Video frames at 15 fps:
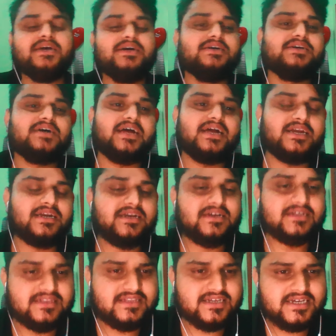and
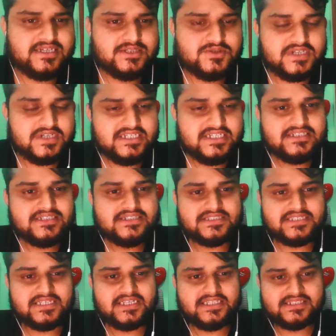they usually
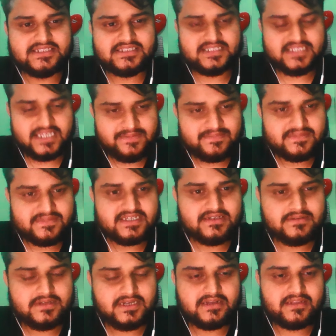say this same thing
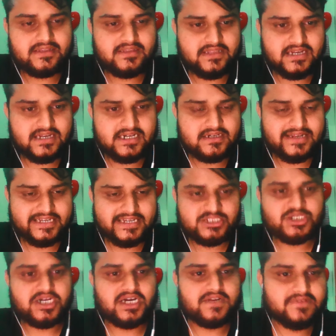that
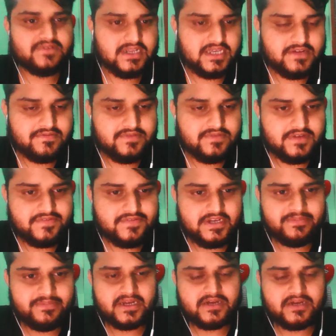HR will give the
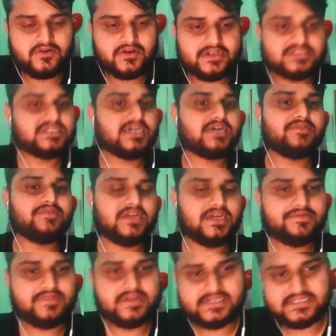feedback or HR will give the
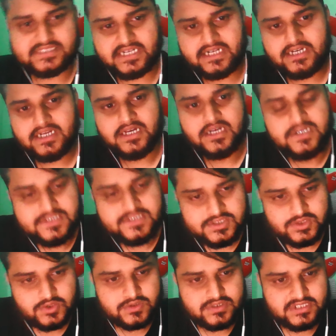result,
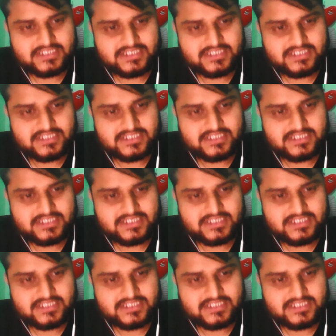so just